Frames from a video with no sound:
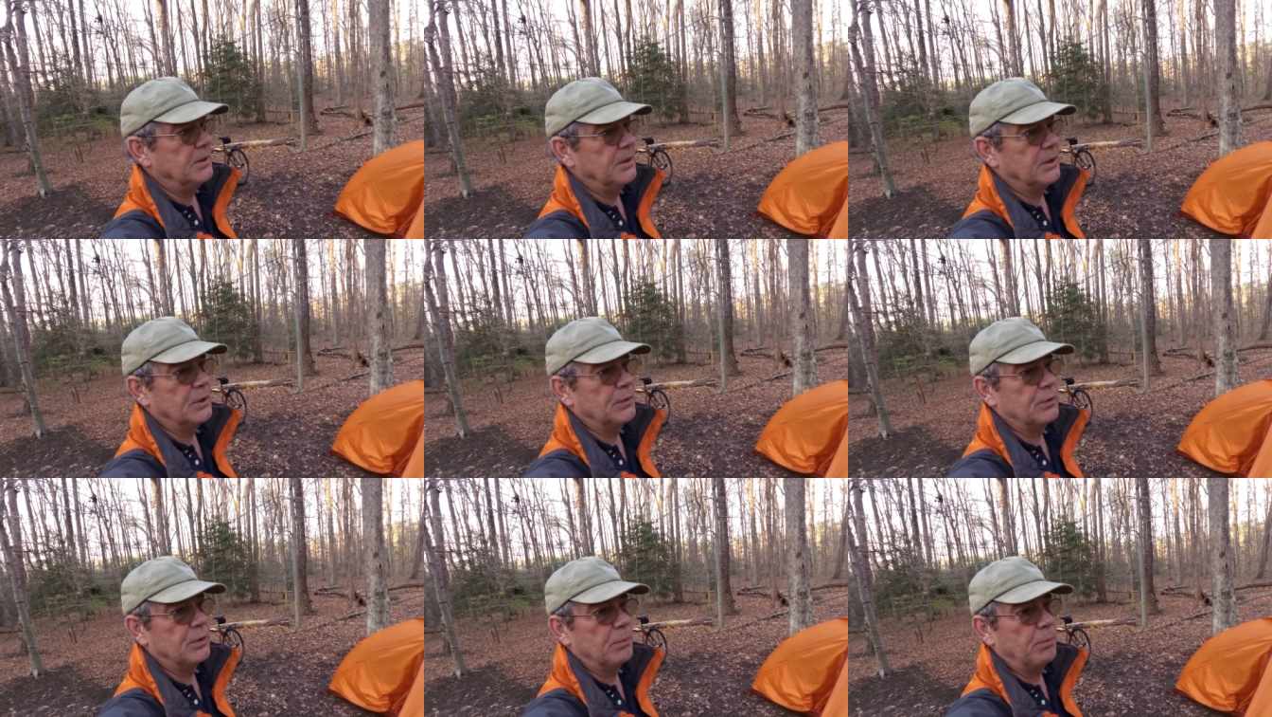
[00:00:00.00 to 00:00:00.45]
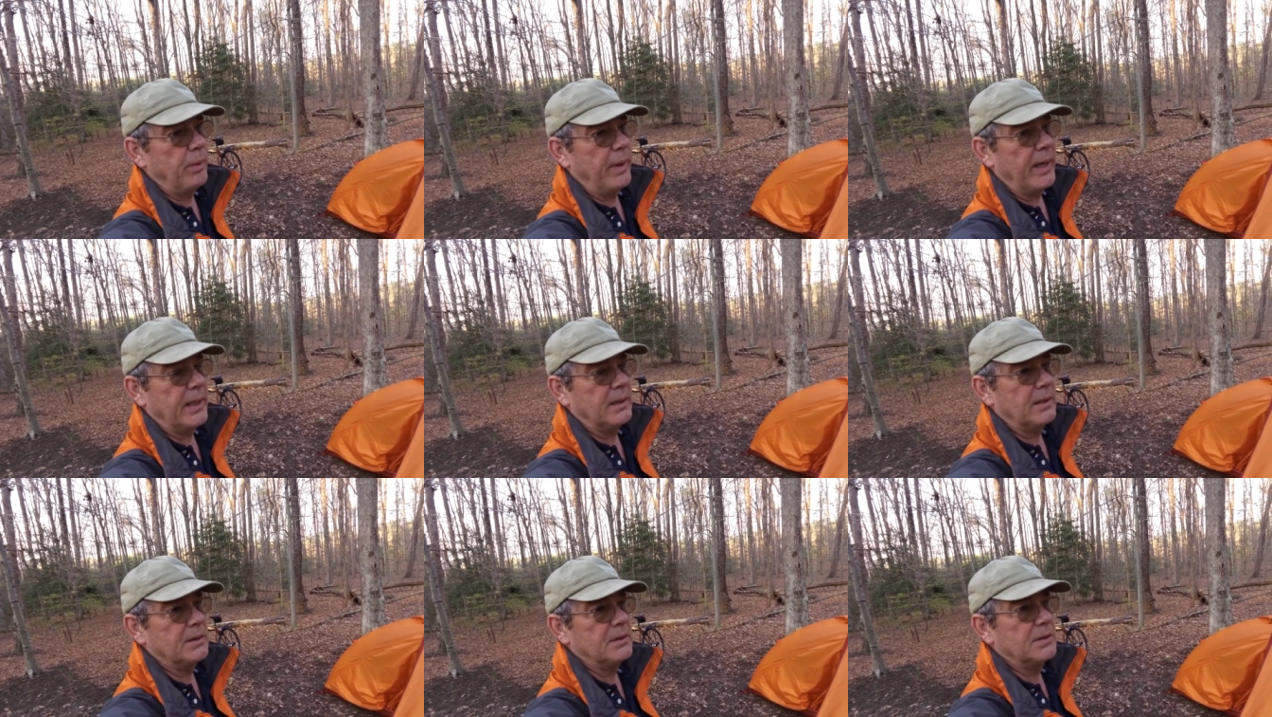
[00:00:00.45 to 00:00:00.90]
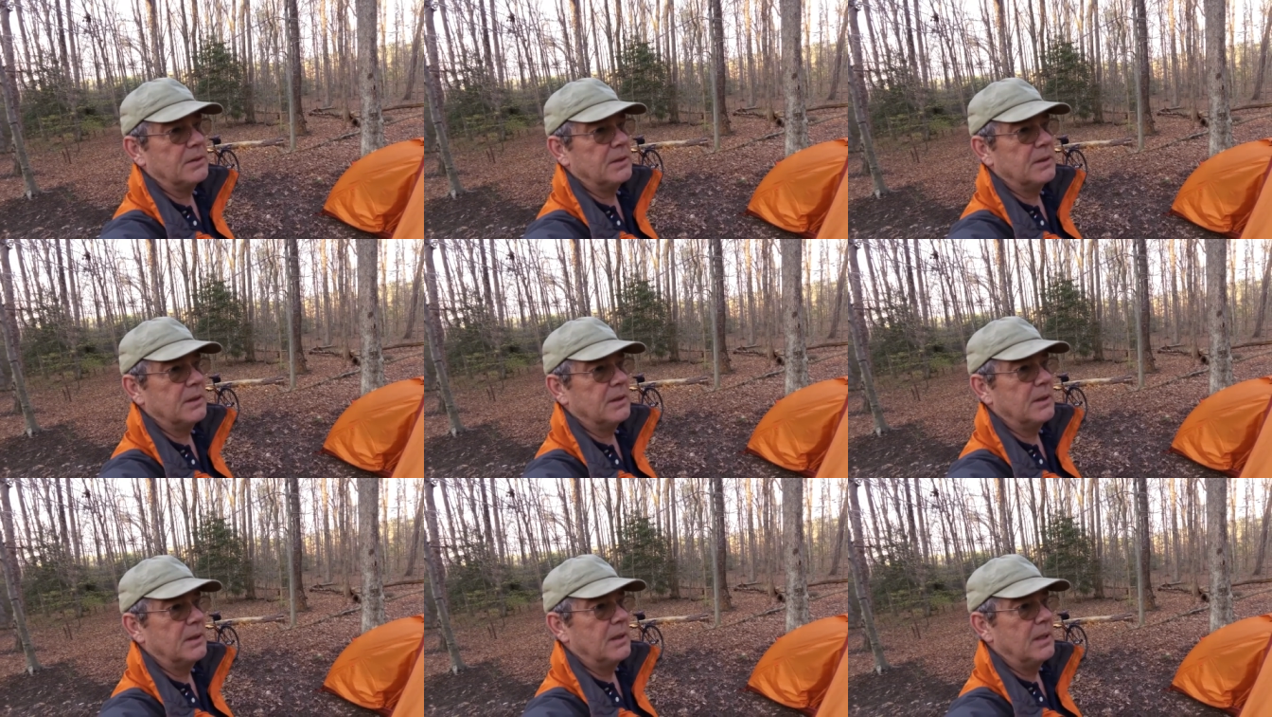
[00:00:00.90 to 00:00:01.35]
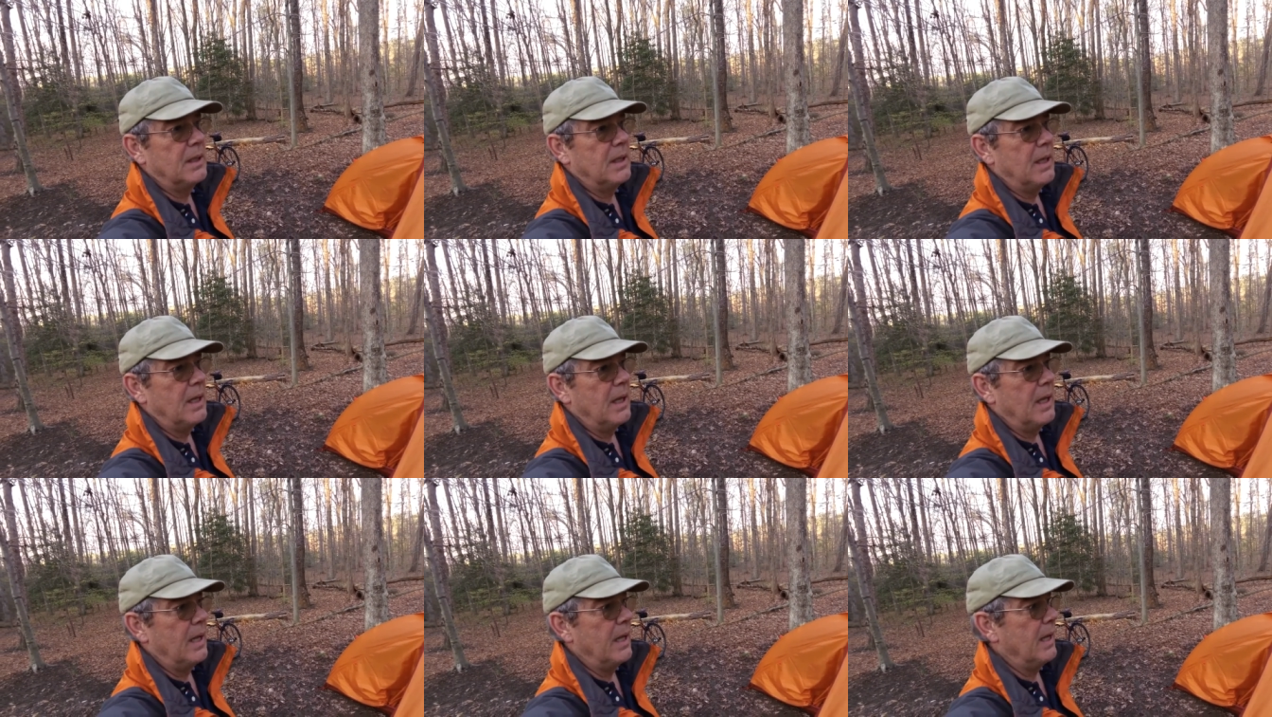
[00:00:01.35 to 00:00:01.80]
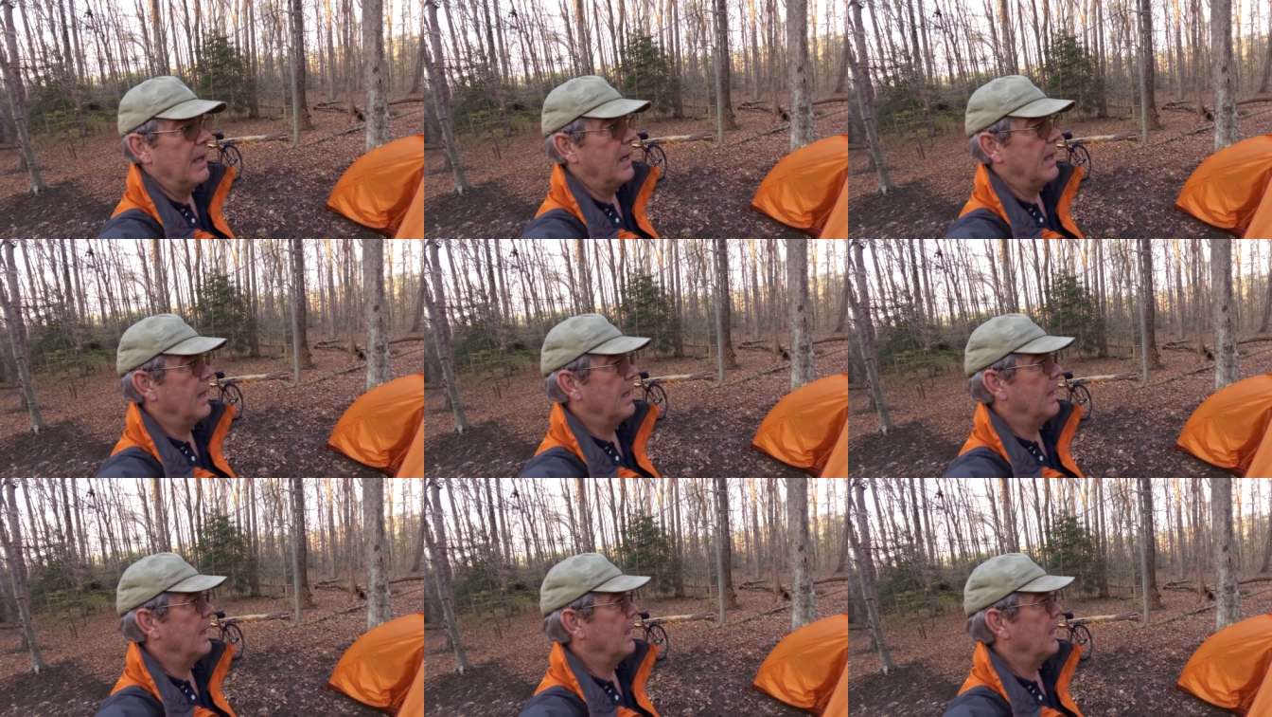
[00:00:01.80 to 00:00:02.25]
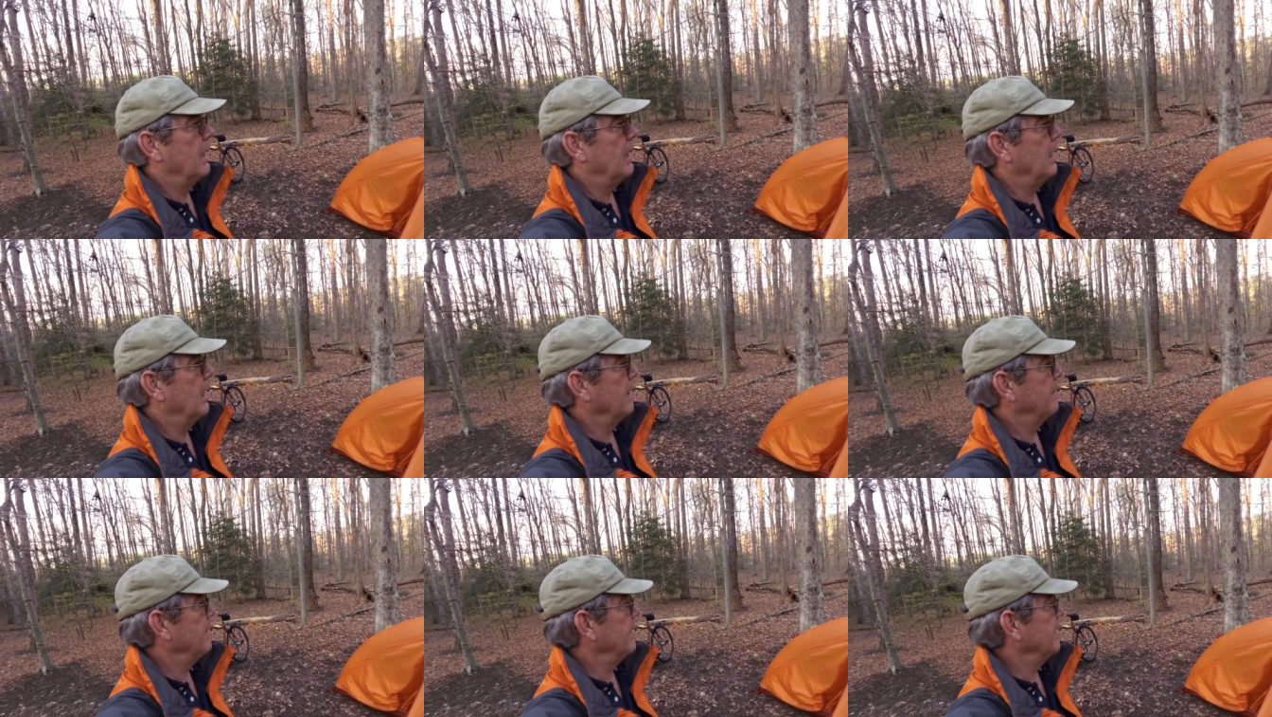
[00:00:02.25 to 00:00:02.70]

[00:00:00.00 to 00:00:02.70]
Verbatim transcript: just for practice. Uh, I